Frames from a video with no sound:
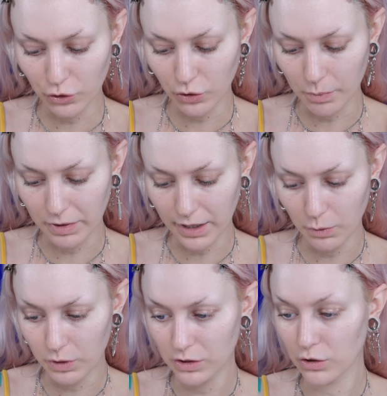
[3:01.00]
to apply
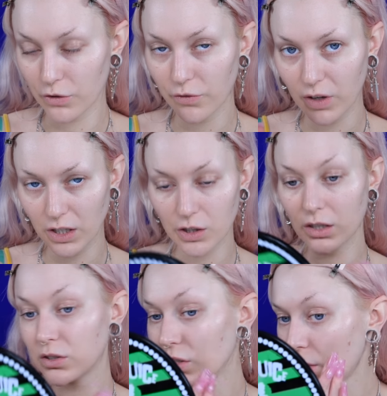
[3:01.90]
with your
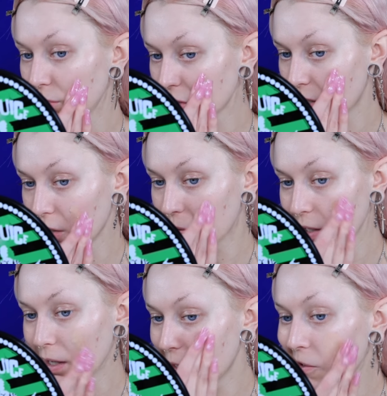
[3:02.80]
fingers. So I'm just gonna go
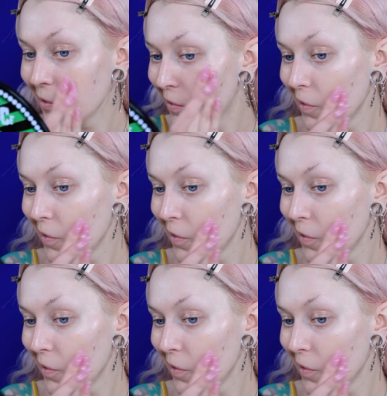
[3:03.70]
ahead